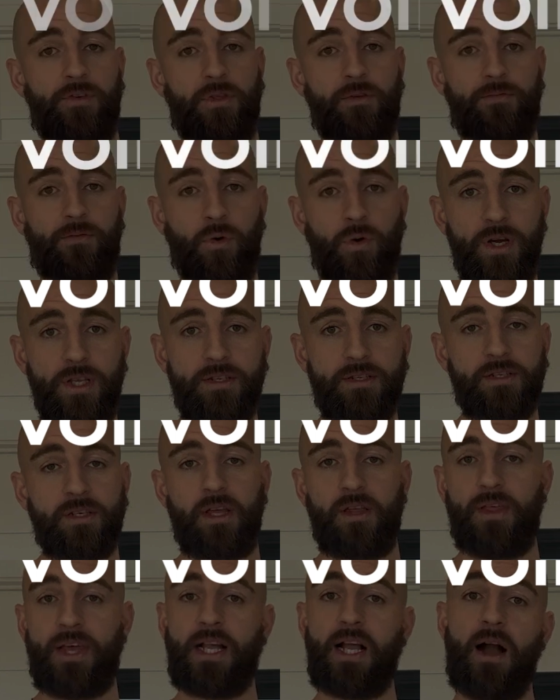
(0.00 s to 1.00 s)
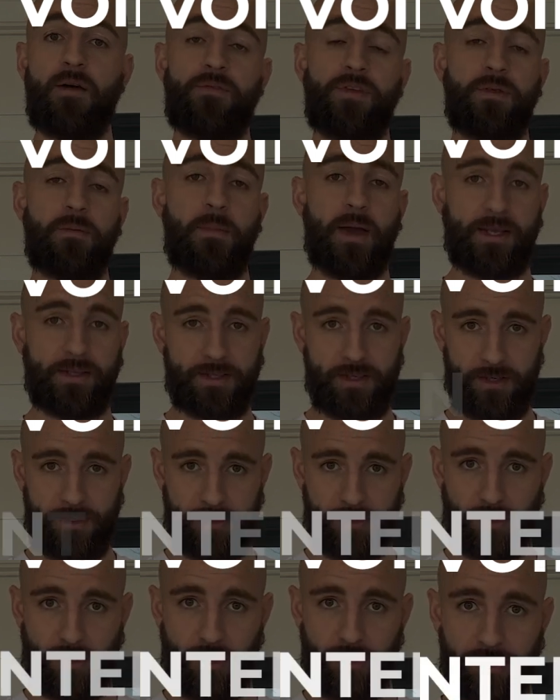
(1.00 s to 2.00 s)
the voids, they cover the
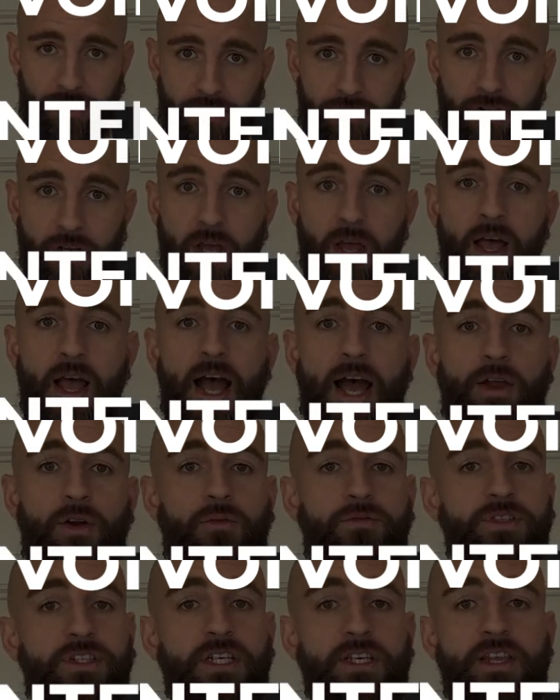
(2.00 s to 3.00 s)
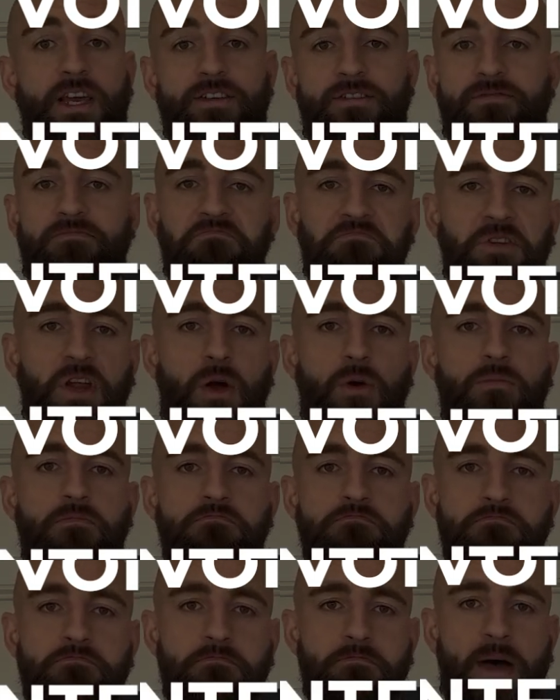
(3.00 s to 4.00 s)
maintenance costs, and obviously there's no
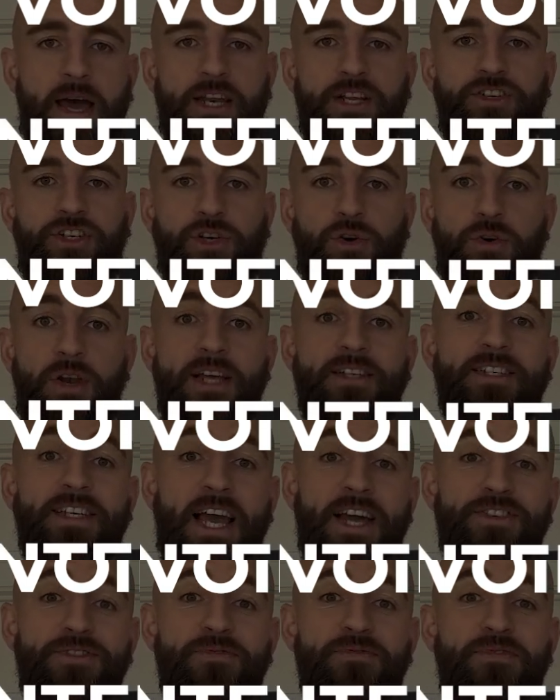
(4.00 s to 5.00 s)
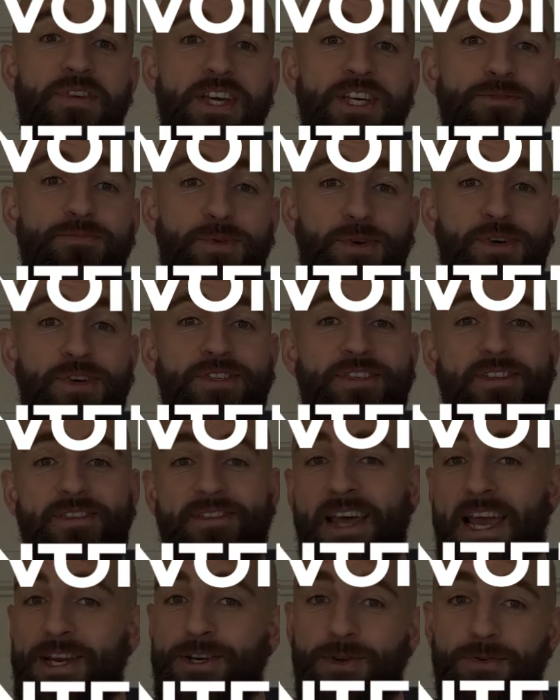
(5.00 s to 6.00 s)
managing or letting agent fees because
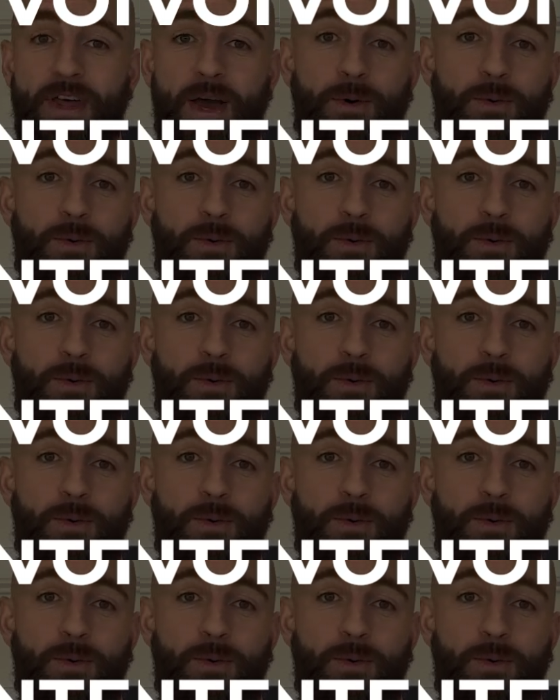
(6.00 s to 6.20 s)
they do that